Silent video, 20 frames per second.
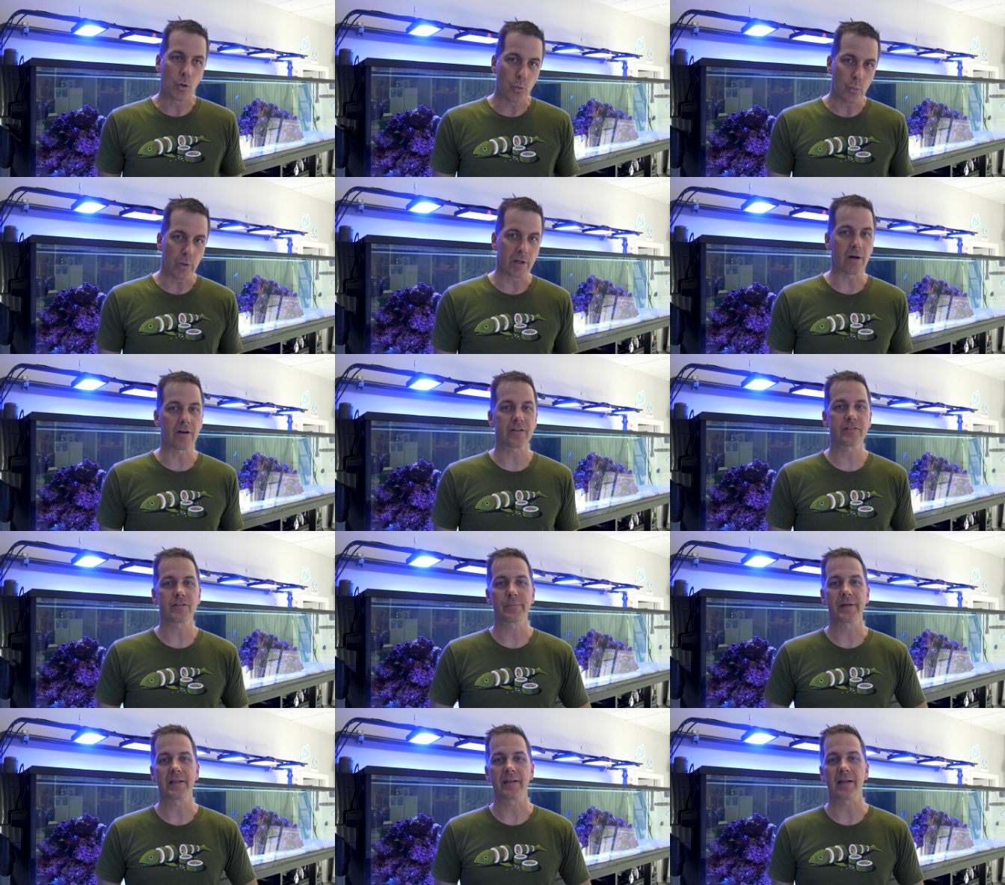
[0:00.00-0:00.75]
We'd
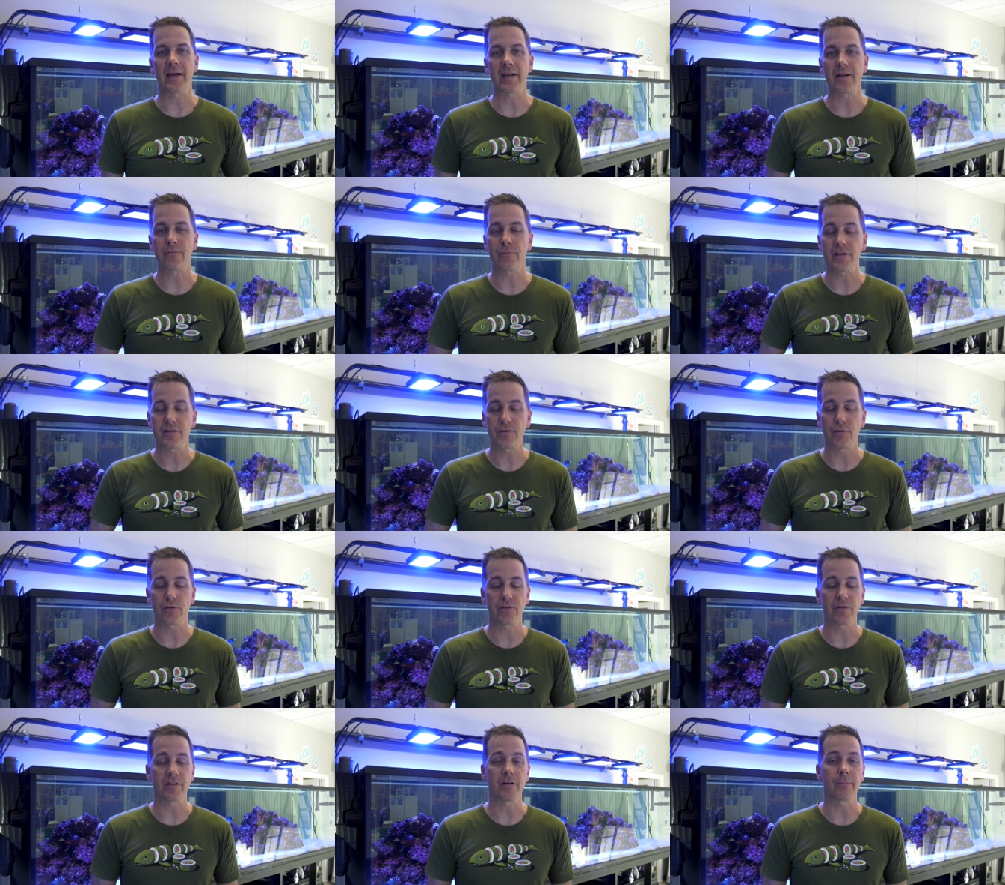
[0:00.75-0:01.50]
also be lying if we
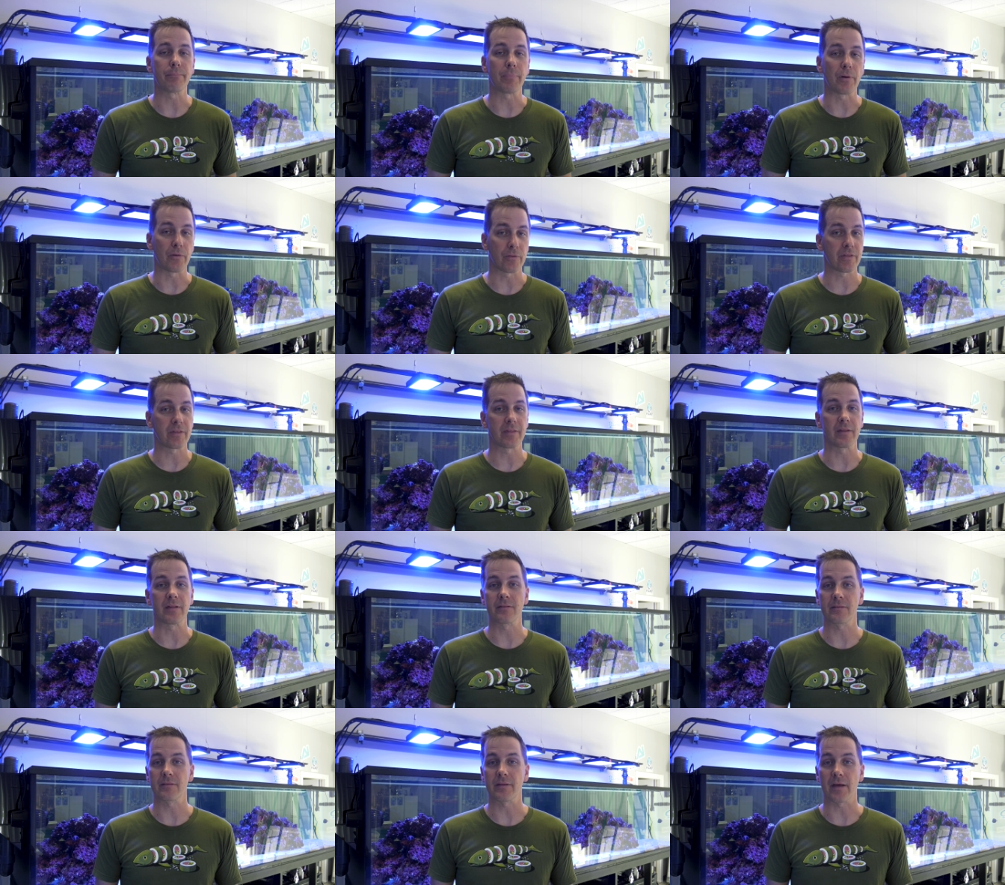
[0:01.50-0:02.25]
told you that both of
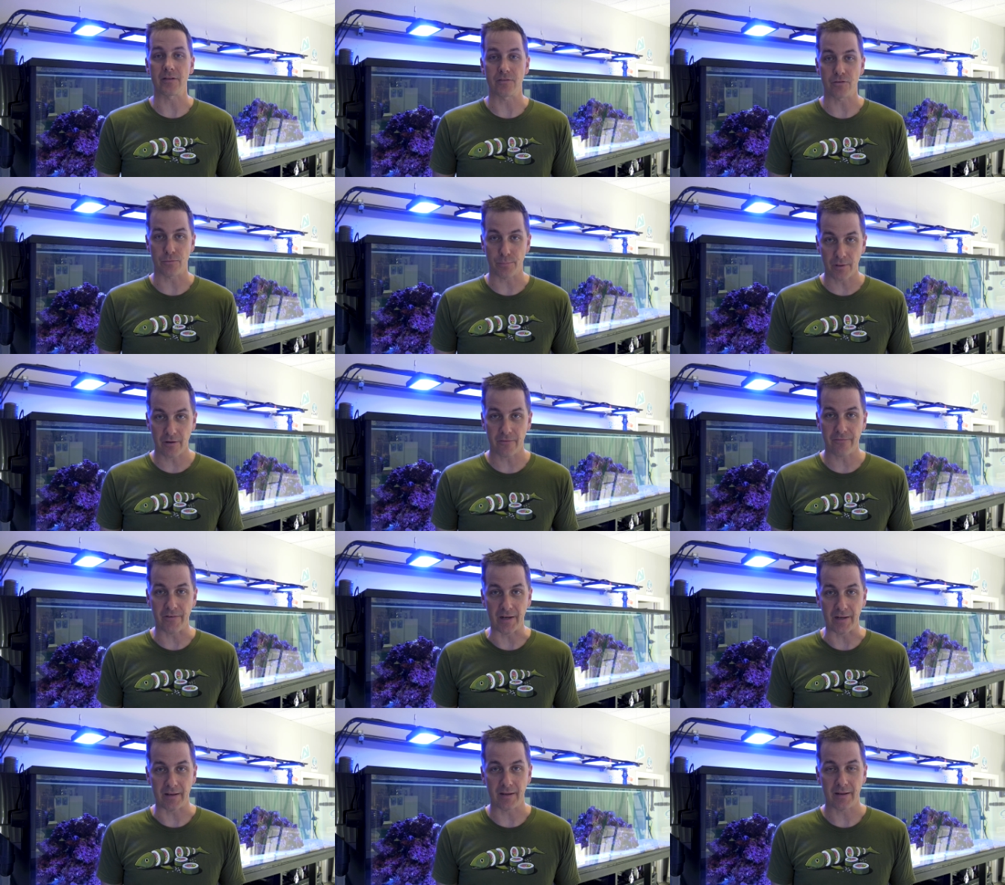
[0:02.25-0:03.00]
these lights are
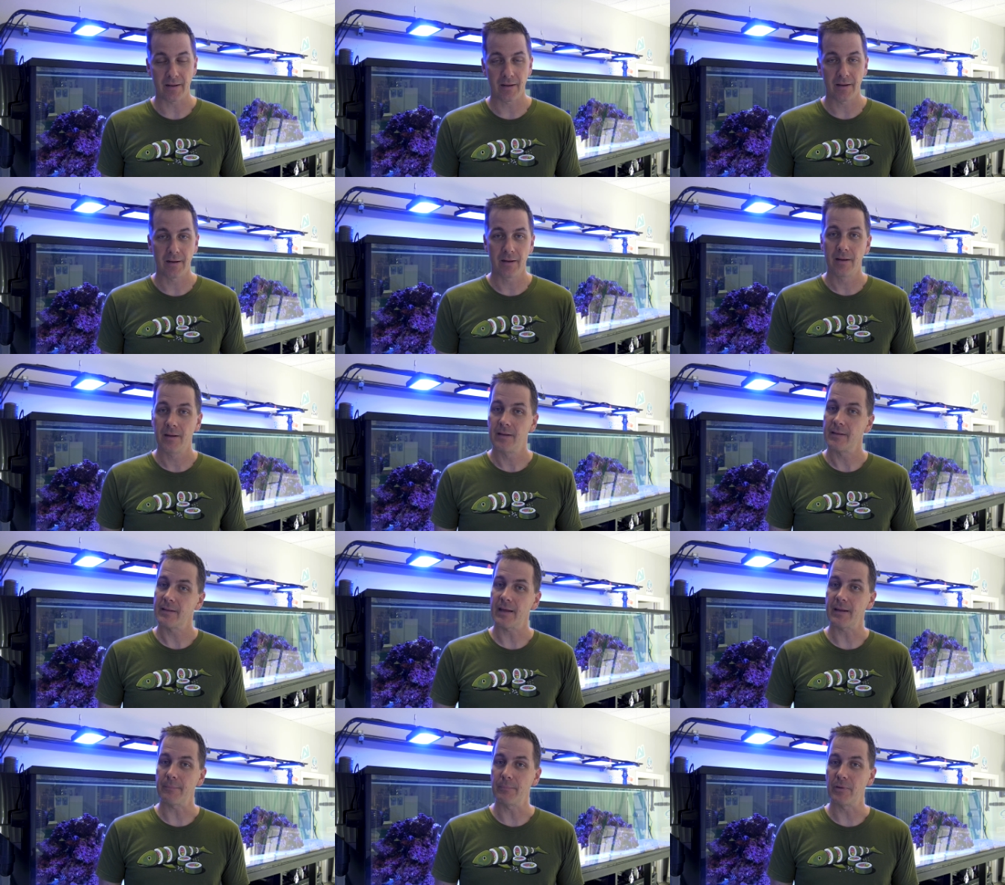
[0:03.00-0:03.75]
perfect.
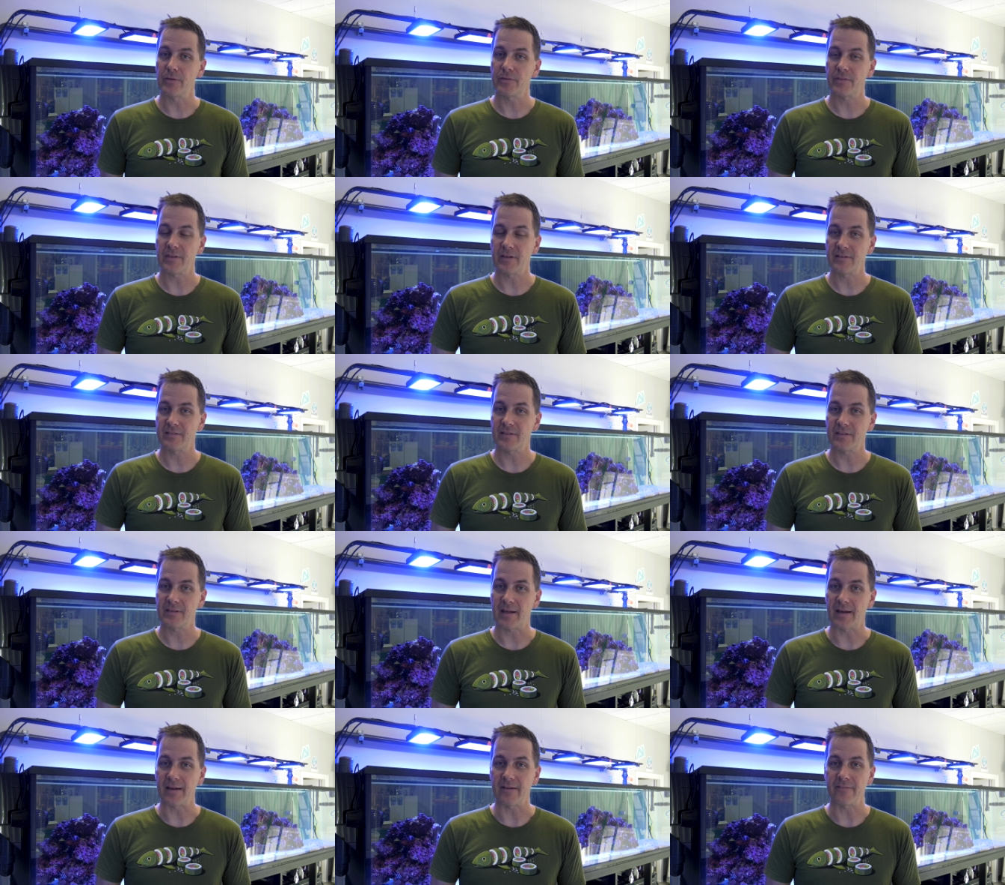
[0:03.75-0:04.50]
Like most things
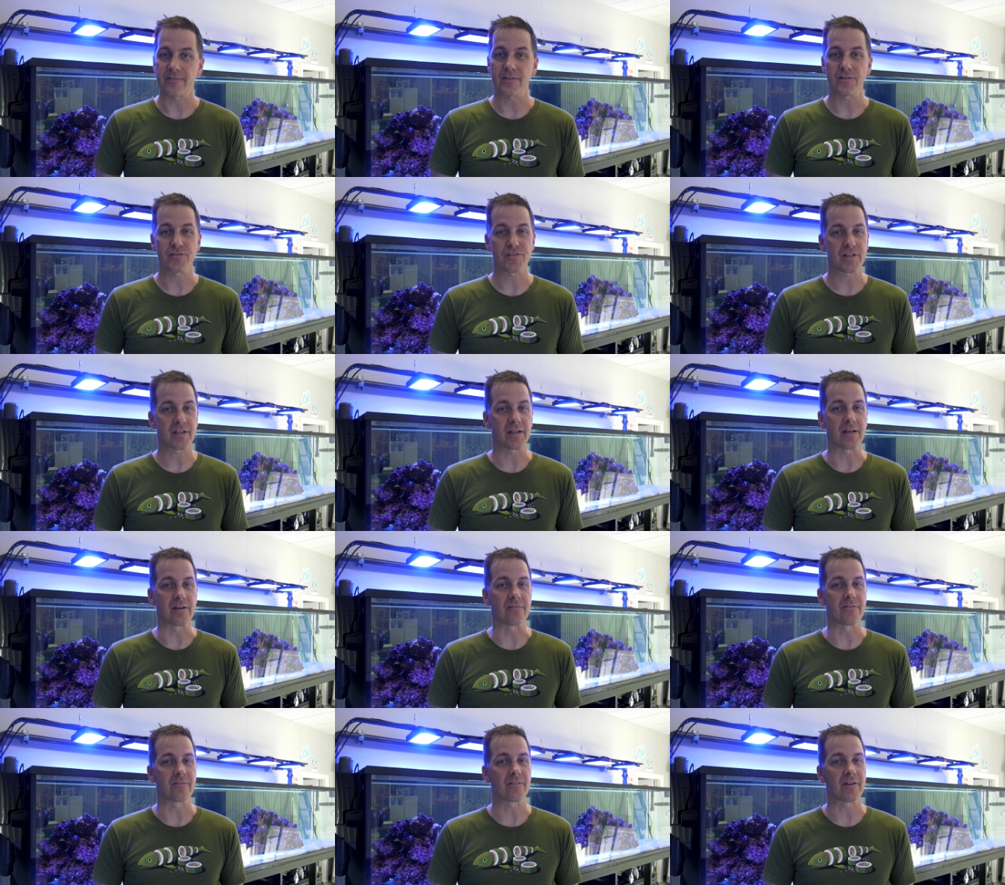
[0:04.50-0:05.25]
in life, there's a
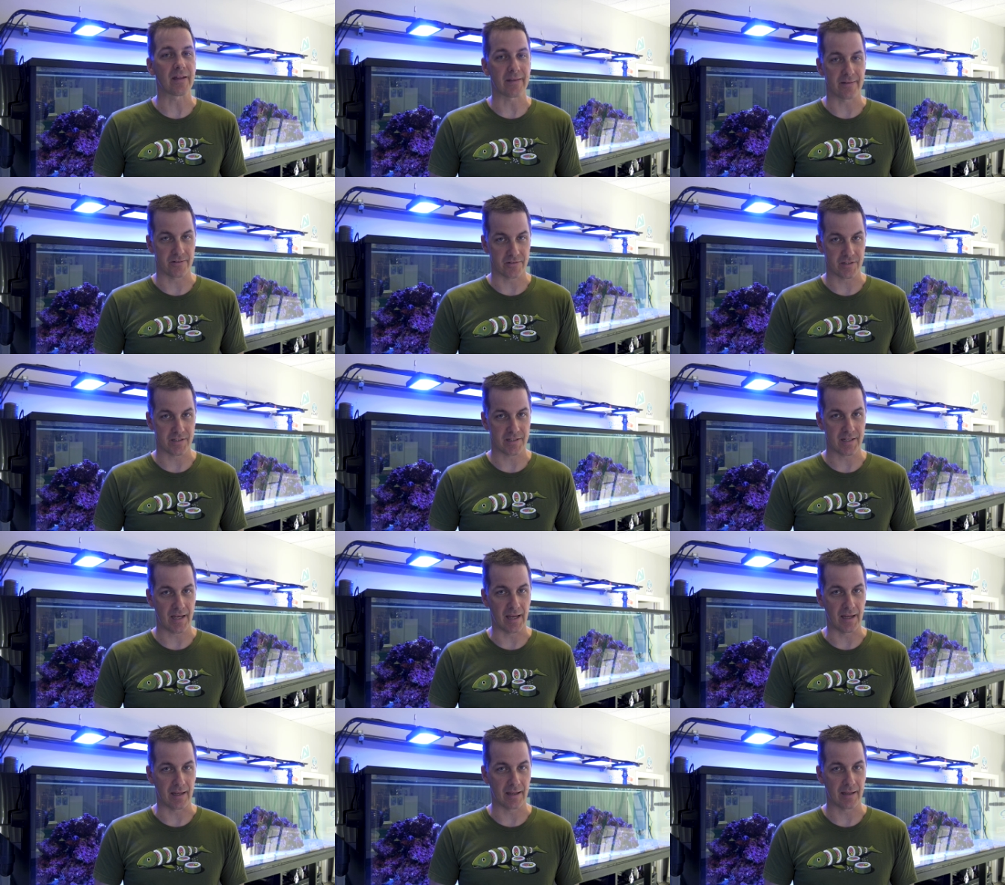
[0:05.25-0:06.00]
give and there's a
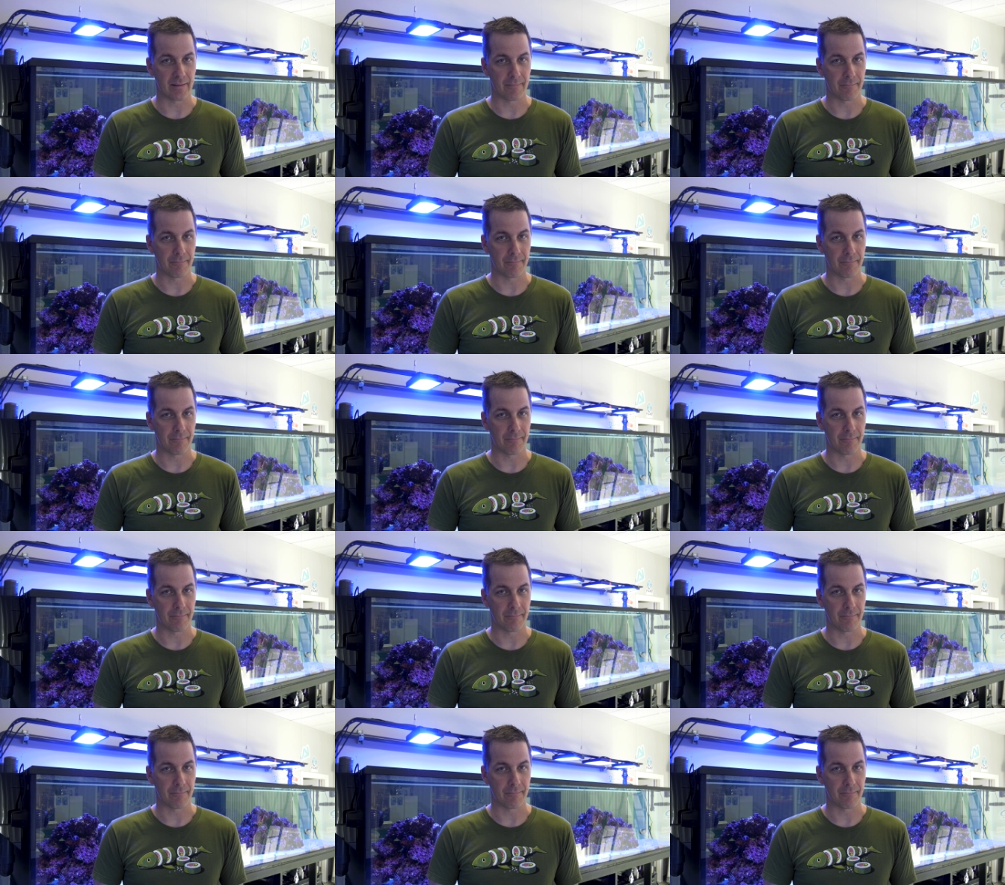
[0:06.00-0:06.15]
take.